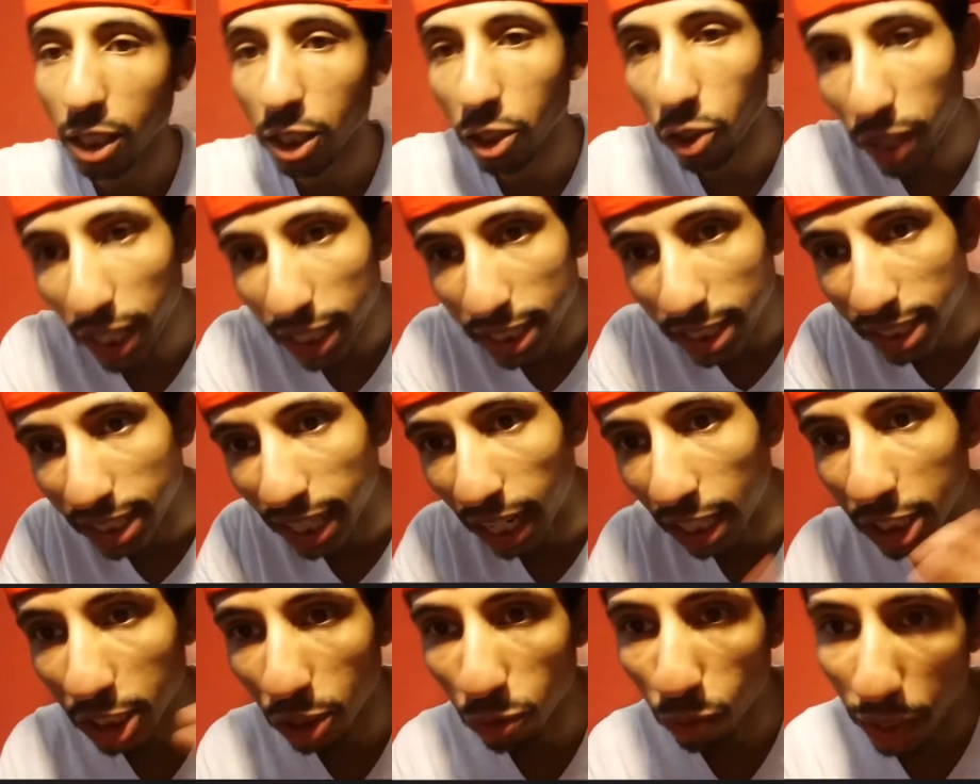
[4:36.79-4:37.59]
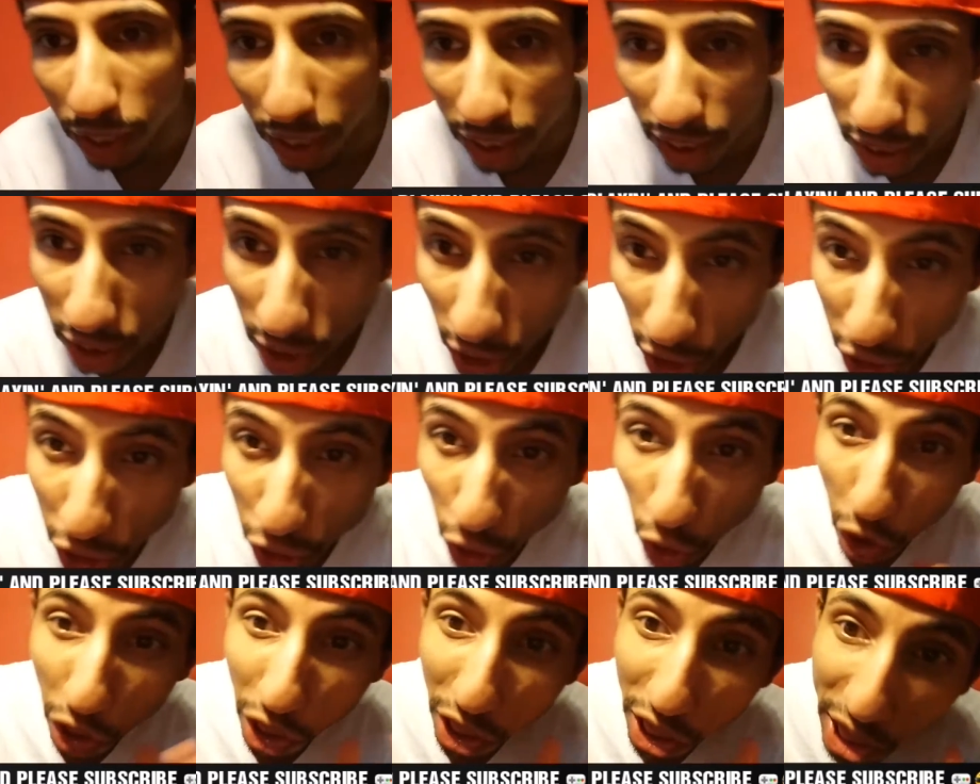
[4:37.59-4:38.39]
So that's it. I just wanted to
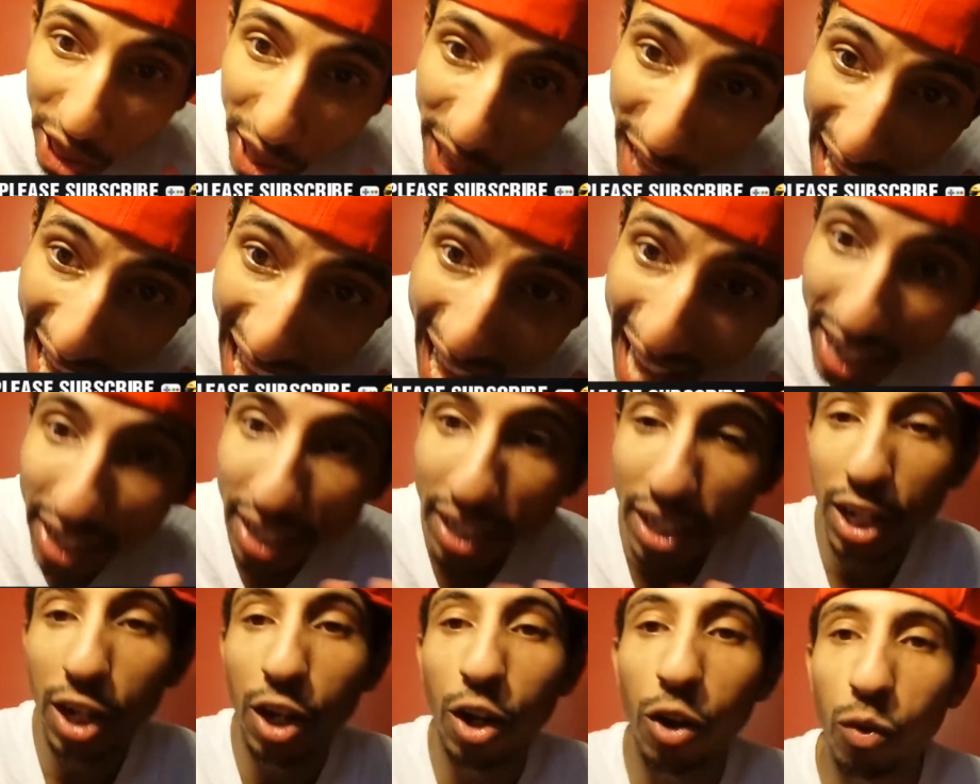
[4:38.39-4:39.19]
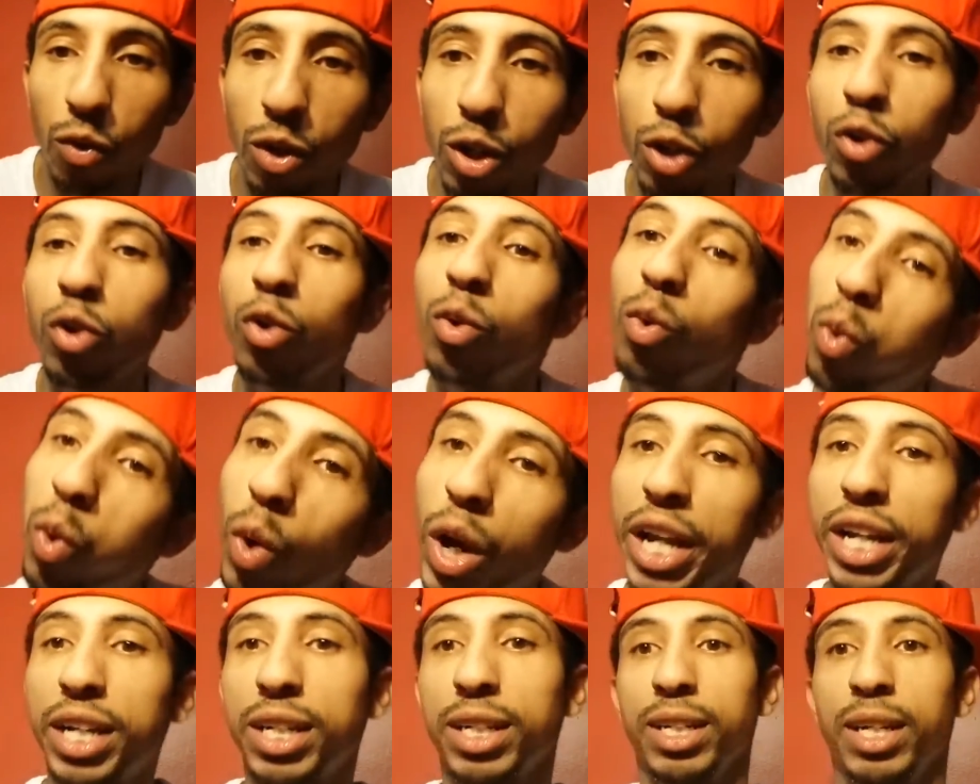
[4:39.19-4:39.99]
touch on that real
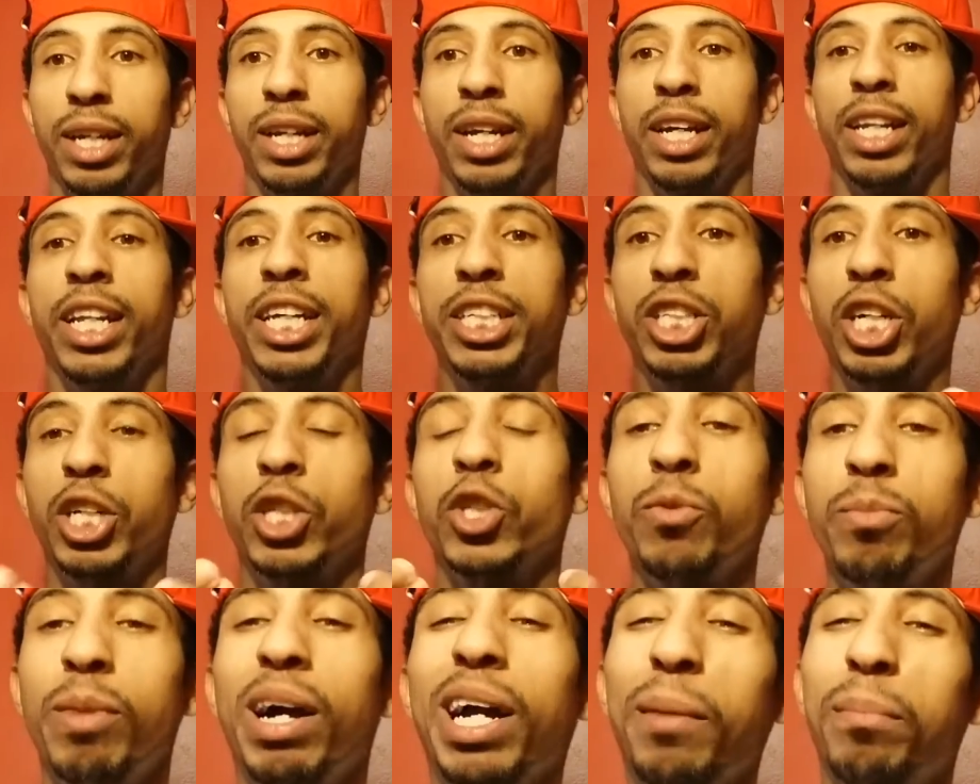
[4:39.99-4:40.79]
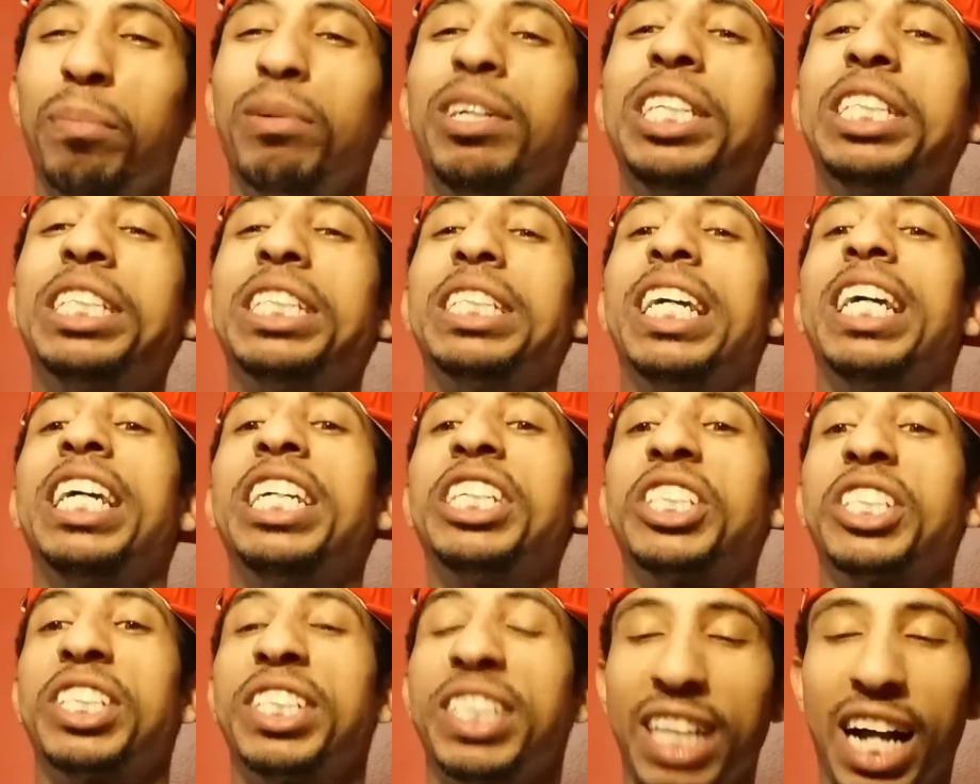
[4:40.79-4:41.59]
quick. Let y'all know my
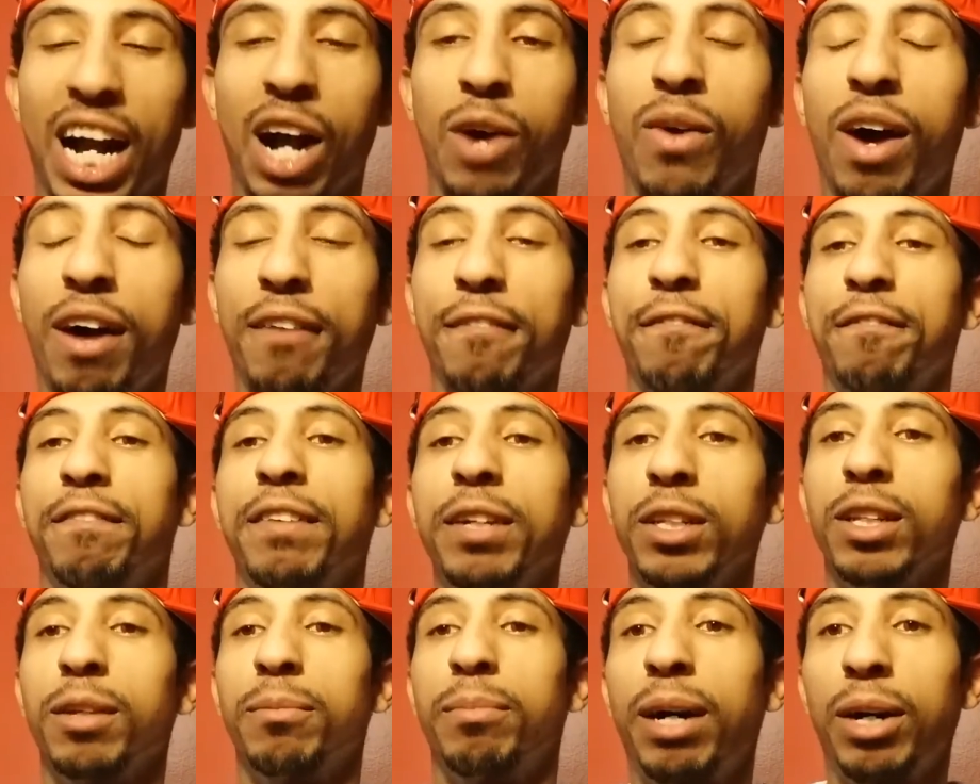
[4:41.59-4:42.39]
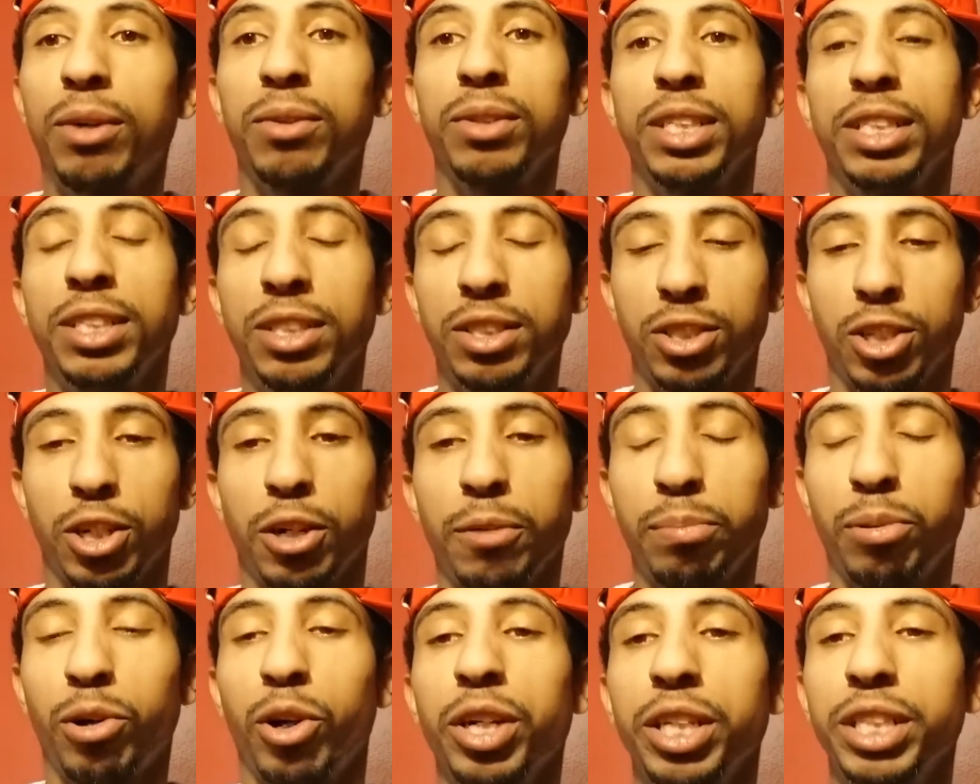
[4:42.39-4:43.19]
appreciation and how I feel about these
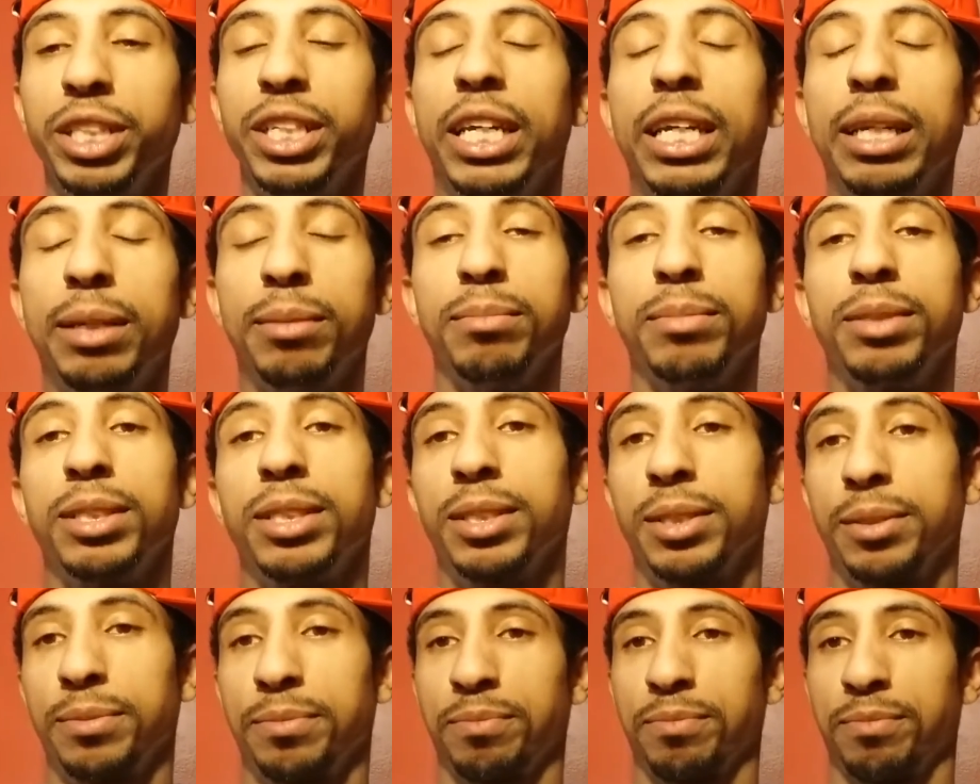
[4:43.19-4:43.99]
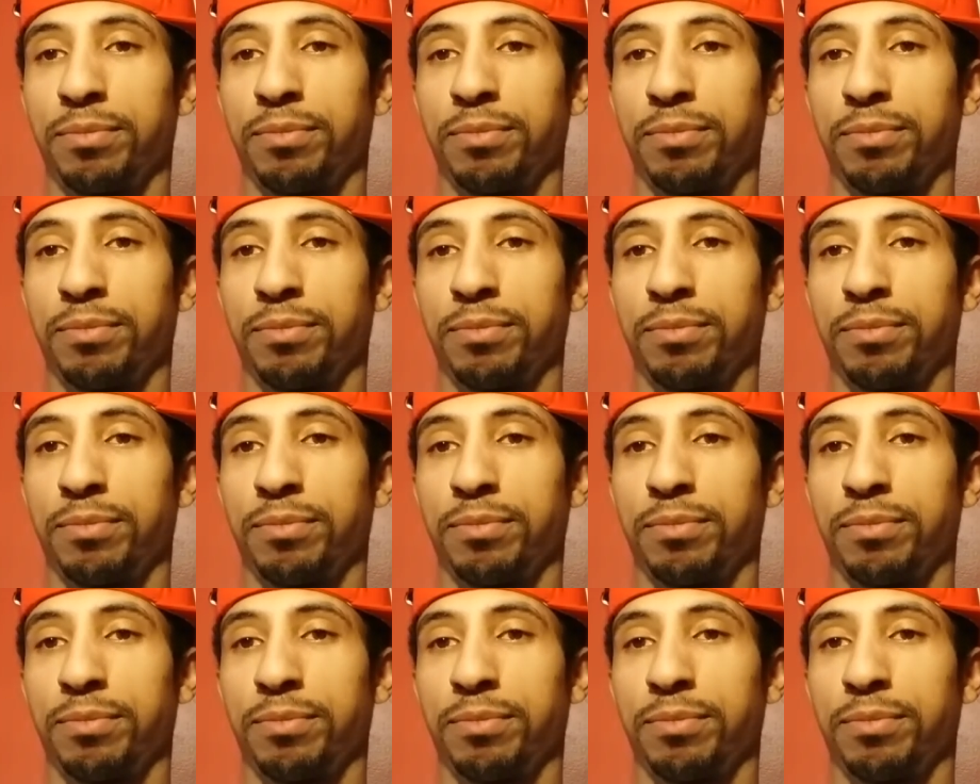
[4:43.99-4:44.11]
third party games.